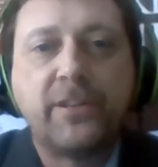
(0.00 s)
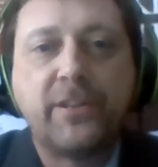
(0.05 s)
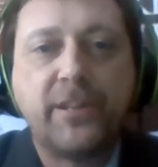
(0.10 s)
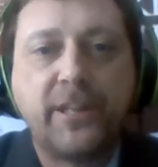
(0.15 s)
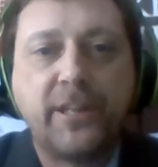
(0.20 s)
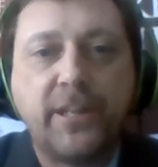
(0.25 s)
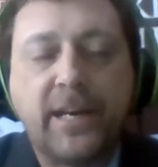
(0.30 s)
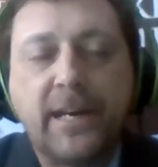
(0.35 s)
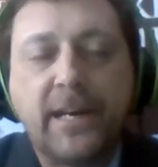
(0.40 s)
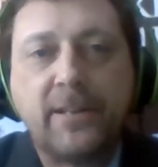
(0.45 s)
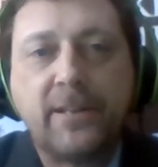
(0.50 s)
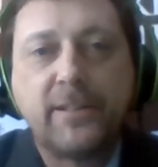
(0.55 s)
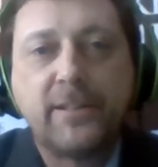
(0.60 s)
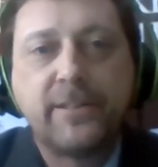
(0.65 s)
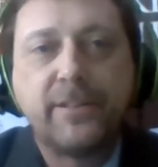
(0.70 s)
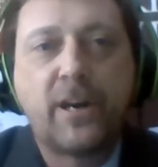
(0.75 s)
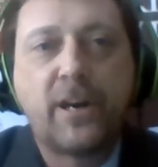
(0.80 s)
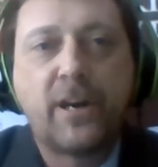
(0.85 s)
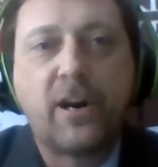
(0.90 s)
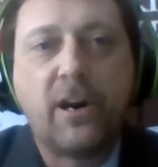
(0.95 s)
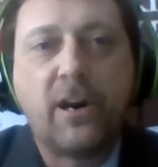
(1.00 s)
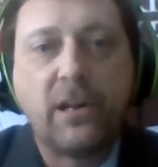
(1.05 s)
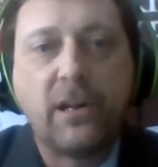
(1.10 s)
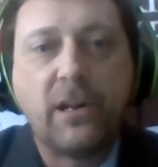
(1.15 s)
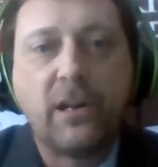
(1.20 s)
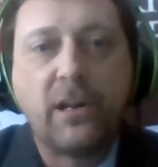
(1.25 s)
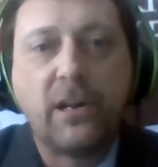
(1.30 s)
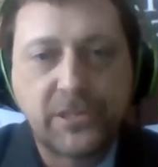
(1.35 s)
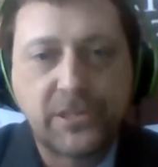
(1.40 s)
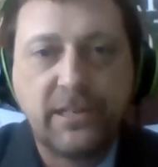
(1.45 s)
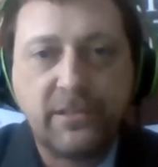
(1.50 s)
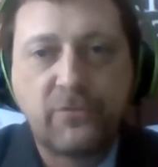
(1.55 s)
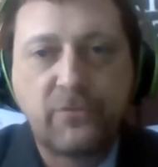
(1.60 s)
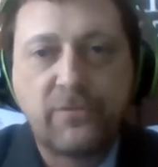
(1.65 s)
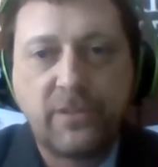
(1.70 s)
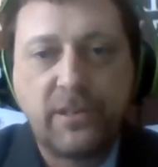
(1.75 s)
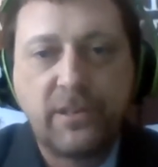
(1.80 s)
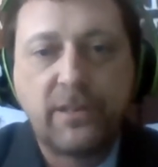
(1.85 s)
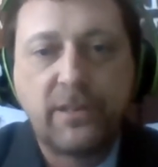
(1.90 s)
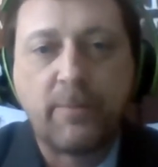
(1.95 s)
the uh, the halls
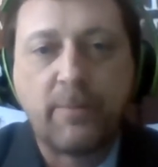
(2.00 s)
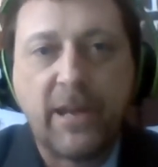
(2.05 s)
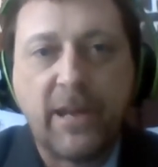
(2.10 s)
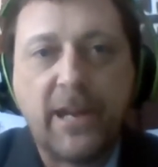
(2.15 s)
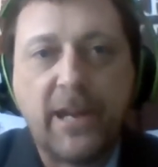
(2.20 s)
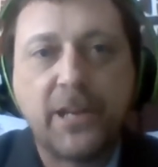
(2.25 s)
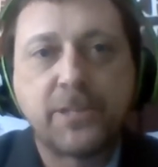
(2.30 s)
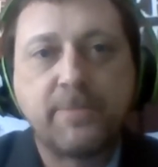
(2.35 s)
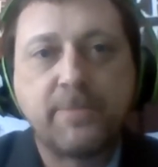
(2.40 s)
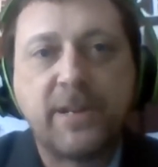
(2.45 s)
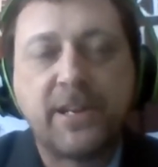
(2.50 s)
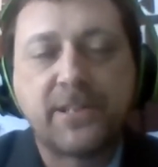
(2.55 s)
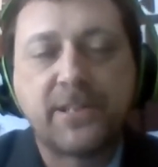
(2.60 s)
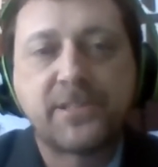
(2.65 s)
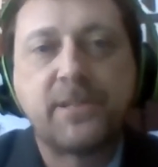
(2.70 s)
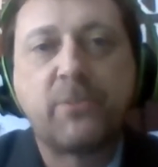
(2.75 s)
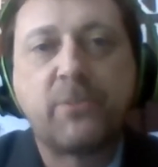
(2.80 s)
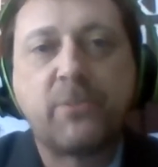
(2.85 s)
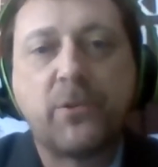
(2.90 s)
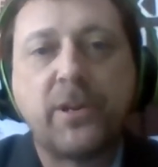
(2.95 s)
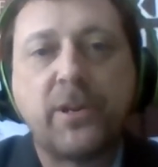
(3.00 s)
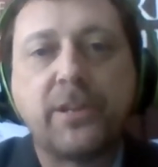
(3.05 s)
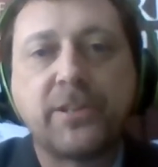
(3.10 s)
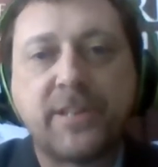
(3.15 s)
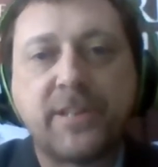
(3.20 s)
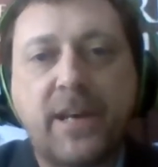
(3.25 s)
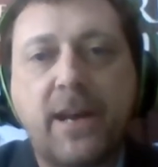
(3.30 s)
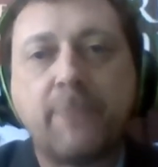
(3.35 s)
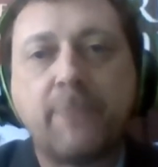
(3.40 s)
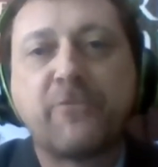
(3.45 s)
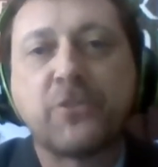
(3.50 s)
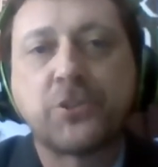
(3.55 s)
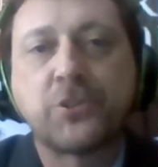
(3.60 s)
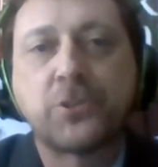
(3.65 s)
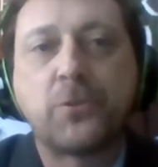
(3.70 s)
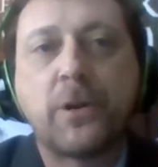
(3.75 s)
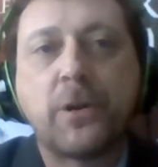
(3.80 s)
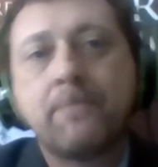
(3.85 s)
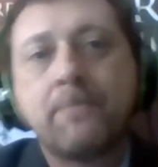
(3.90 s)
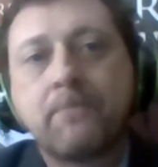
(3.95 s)
of upper management at some point in time for
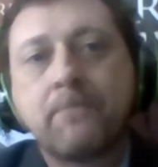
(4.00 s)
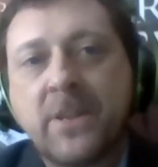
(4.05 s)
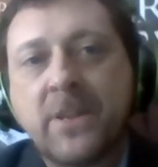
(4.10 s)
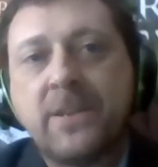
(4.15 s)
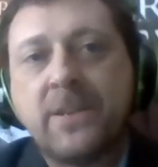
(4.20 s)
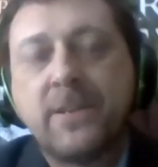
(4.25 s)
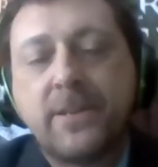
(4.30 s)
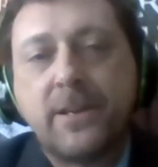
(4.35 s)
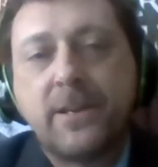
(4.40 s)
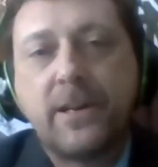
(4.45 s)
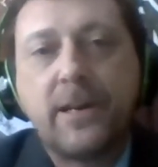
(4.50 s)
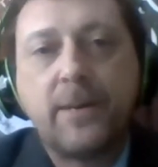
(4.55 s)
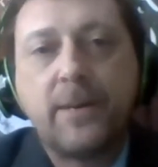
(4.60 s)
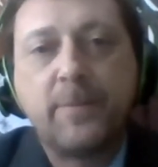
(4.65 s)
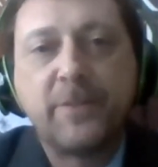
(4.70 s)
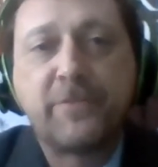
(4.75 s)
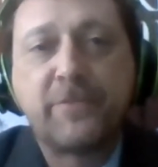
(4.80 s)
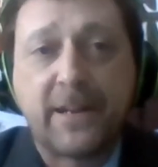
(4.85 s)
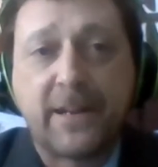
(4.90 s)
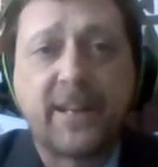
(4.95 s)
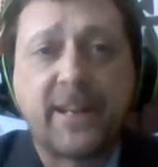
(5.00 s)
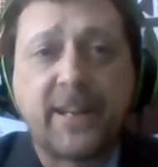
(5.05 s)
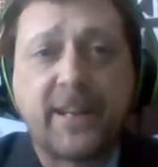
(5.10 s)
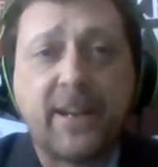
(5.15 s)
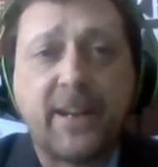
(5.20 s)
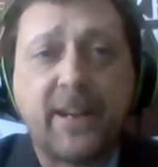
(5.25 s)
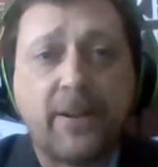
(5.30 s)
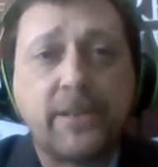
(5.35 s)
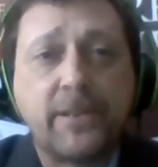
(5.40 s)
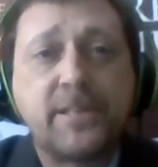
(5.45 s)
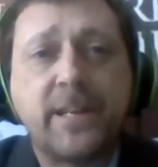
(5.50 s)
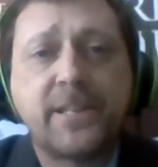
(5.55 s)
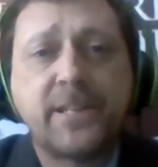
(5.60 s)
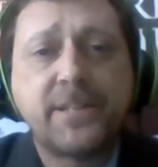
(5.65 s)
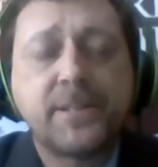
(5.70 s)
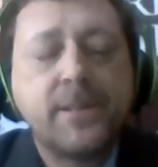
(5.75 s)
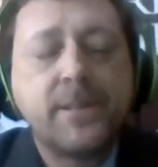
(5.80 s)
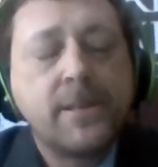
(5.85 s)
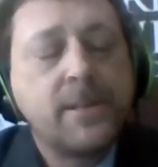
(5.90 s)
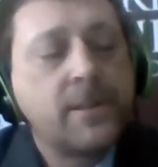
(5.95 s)
sure. Um, in fact, I guarantee it
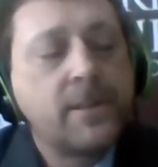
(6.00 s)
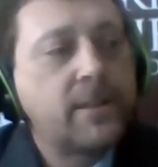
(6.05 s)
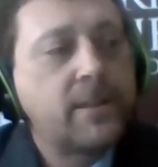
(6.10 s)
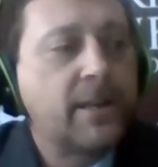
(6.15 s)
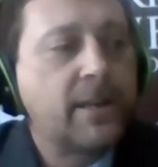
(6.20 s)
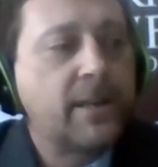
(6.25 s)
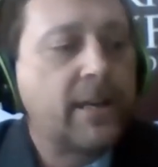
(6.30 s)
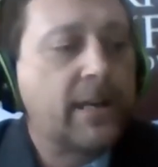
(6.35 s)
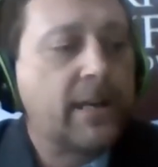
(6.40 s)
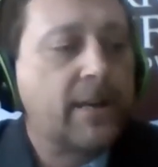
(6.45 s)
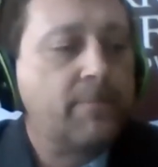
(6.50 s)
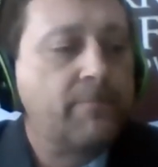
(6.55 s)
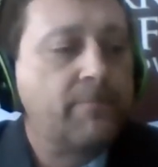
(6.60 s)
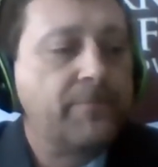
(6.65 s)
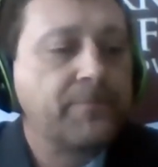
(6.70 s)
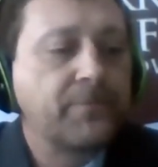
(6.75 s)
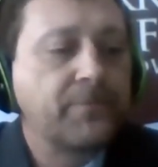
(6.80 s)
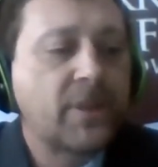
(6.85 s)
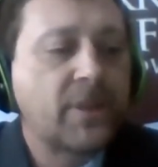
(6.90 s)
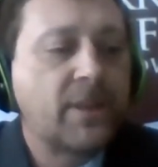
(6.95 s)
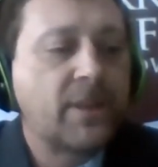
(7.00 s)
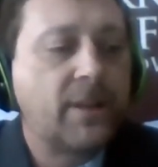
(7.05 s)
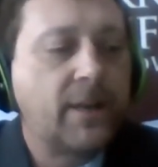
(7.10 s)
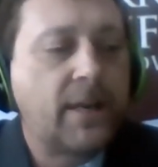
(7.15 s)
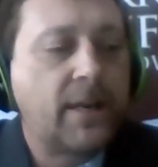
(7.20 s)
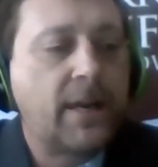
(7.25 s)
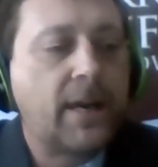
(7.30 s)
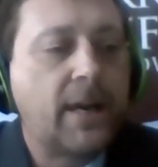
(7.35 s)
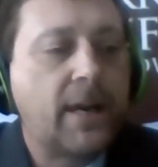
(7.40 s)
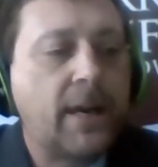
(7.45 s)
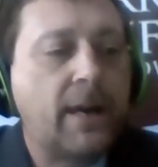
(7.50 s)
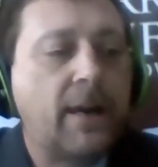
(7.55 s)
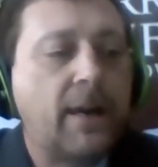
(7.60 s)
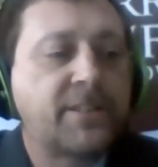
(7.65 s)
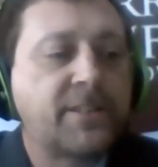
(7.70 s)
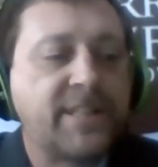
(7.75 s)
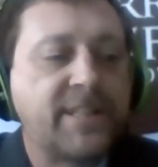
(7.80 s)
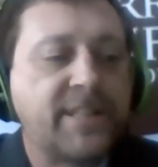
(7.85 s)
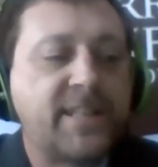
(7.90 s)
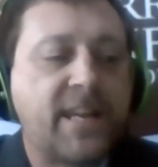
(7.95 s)
is. Um, uh,
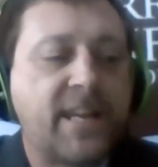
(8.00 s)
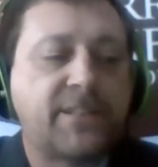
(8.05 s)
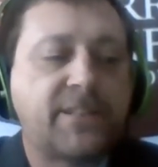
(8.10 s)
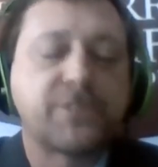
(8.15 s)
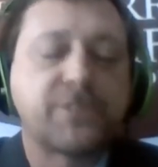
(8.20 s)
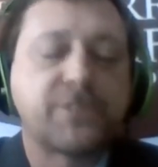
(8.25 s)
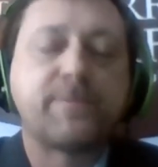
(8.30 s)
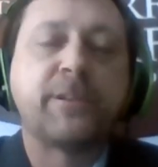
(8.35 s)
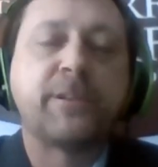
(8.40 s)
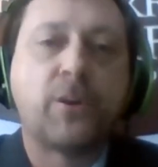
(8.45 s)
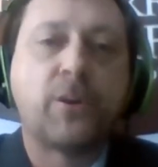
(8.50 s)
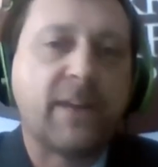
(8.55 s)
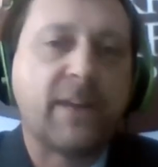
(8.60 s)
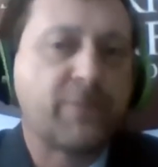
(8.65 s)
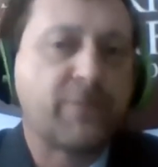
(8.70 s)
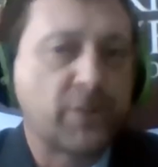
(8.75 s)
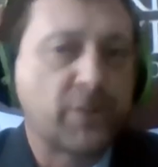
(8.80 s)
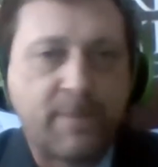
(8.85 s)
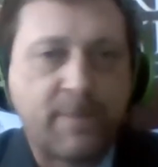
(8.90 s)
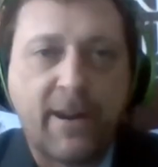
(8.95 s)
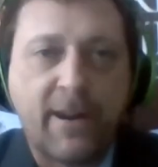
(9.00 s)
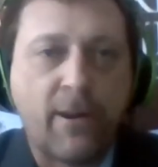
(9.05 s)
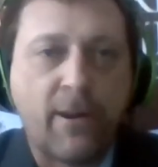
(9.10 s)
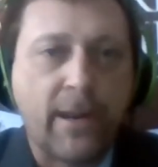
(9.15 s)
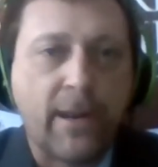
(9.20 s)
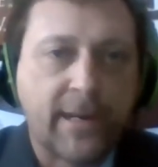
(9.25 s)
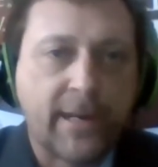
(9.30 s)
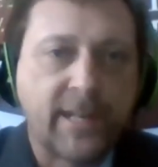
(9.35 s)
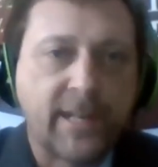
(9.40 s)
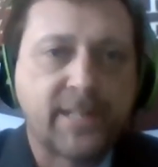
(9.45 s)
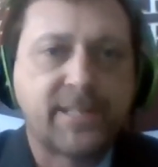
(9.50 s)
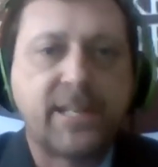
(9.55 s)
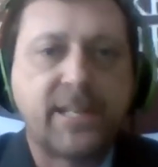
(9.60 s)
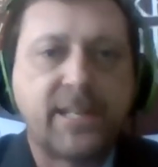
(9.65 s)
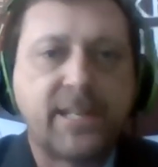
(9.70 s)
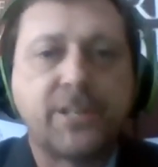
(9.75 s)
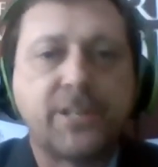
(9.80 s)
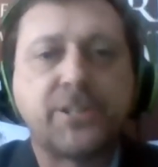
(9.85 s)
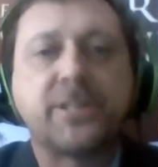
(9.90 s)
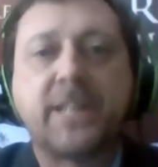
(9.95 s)
to date, there's been no efforts by our
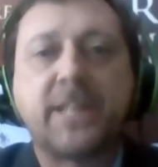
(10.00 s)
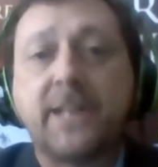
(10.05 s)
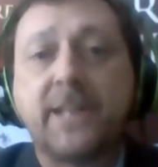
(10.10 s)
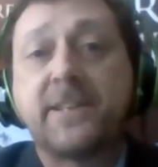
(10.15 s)
organization to get